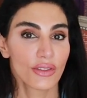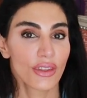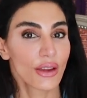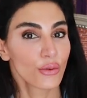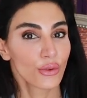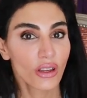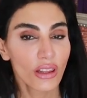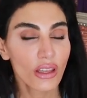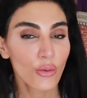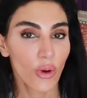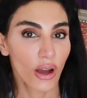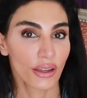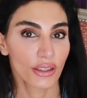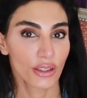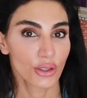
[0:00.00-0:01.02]
they really
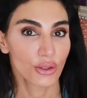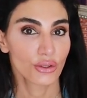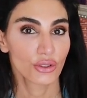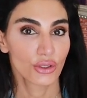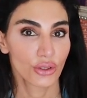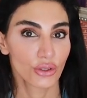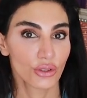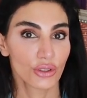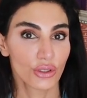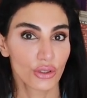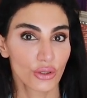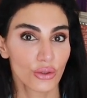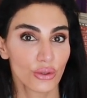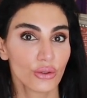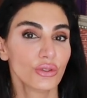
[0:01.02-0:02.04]
want you to
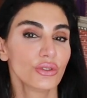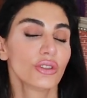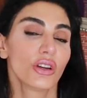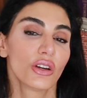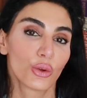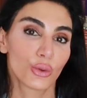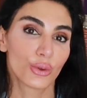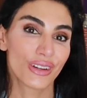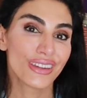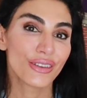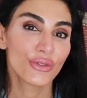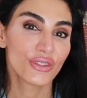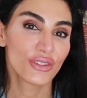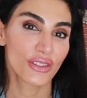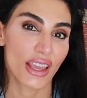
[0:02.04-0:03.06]
use
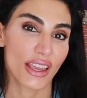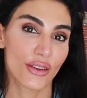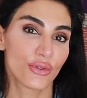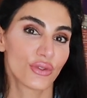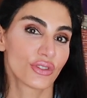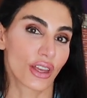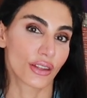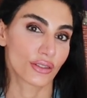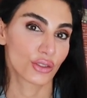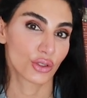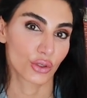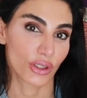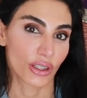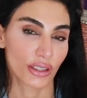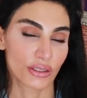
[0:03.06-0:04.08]
reef safe
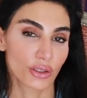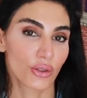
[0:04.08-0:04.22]
sunscreen.